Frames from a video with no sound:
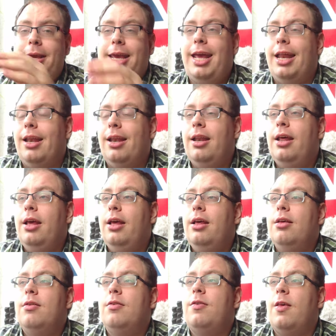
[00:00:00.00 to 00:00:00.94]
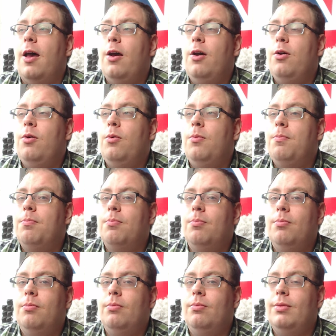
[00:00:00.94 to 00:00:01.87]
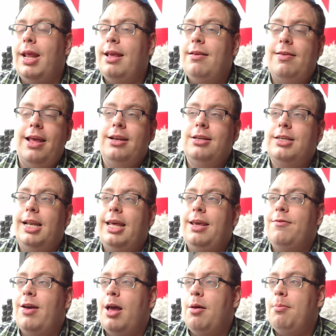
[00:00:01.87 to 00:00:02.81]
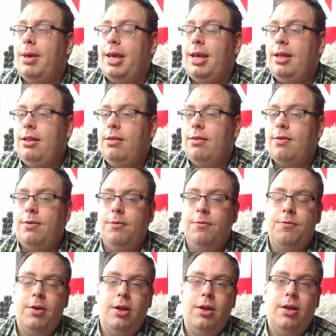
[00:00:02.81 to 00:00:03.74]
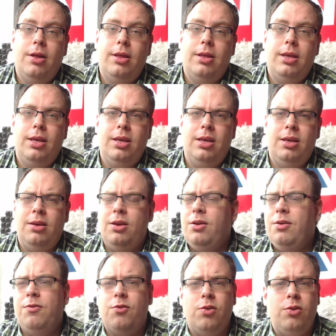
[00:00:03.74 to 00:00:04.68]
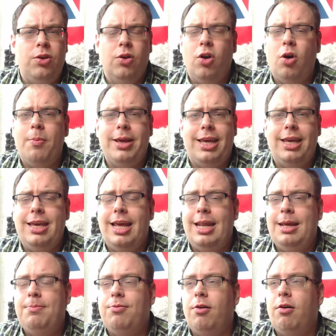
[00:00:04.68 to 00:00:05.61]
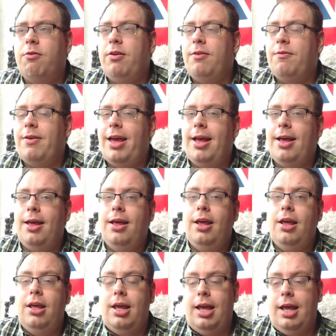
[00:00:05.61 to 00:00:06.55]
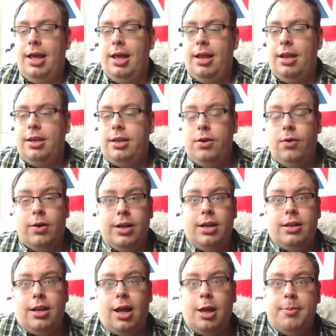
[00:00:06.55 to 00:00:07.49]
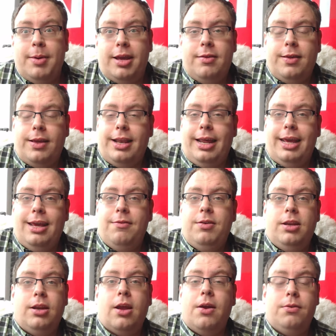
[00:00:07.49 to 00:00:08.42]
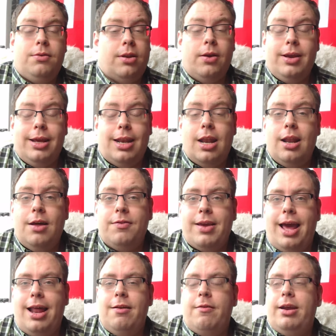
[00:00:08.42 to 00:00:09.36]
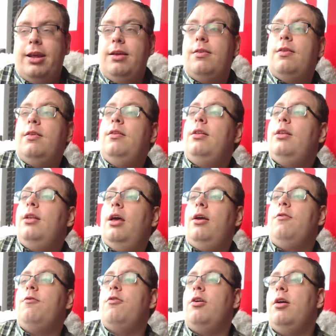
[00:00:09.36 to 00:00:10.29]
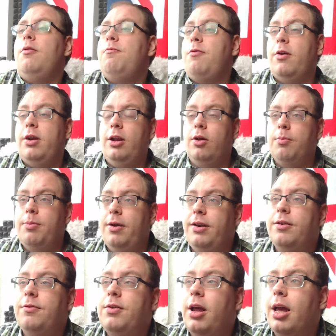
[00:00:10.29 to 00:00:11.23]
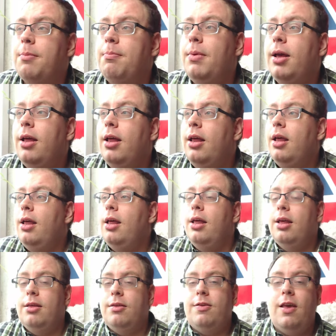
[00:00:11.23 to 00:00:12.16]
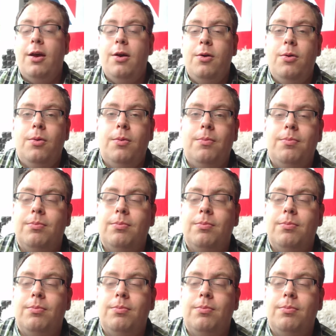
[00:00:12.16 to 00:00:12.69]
in. So essentially that means that you're not making any profit there, and you're going to die, basically, if you don't get enough calories over a very long period of time. So